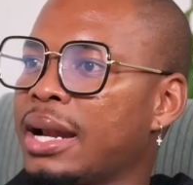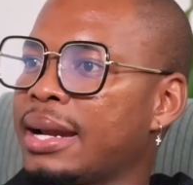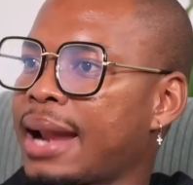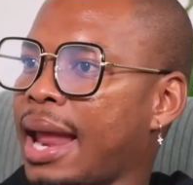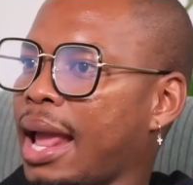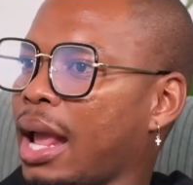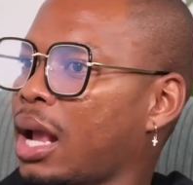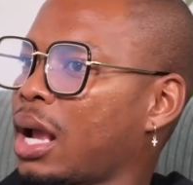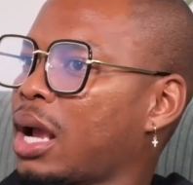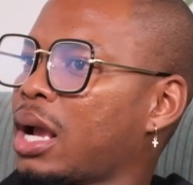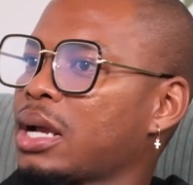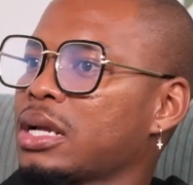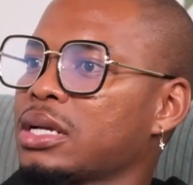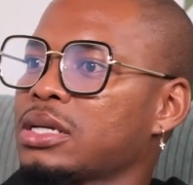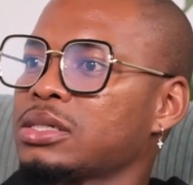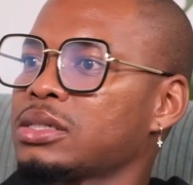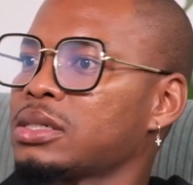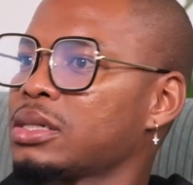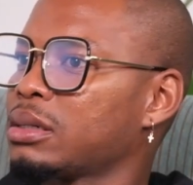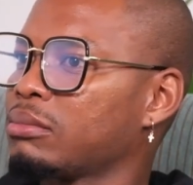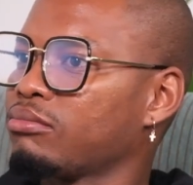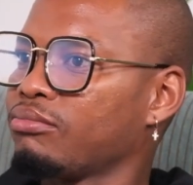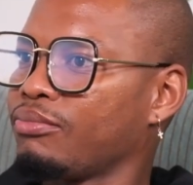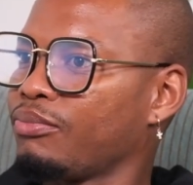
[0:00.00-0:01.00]
like,
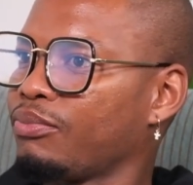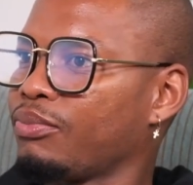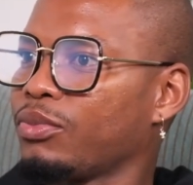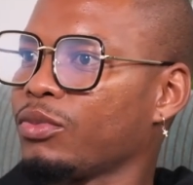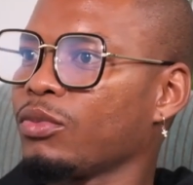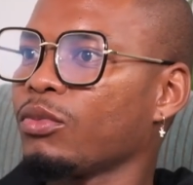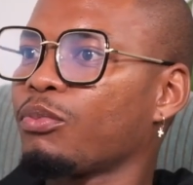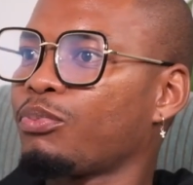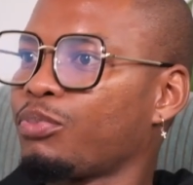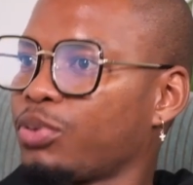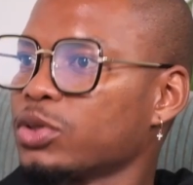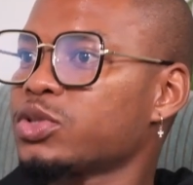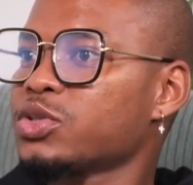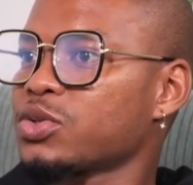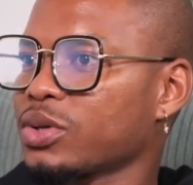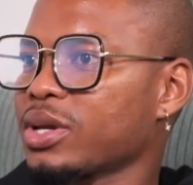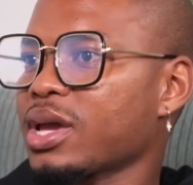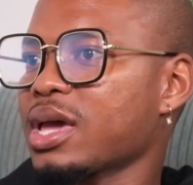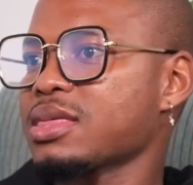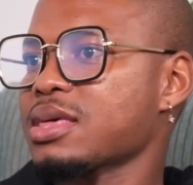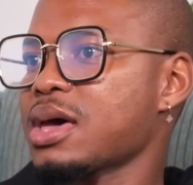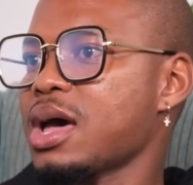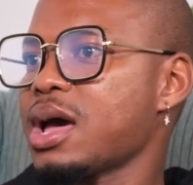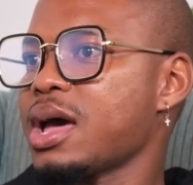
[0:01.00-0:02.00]
put
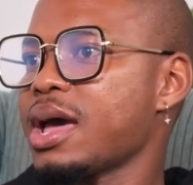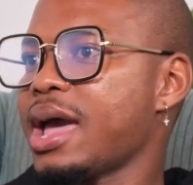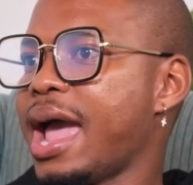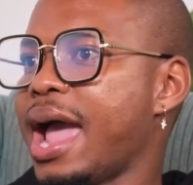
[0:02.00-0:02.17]
together.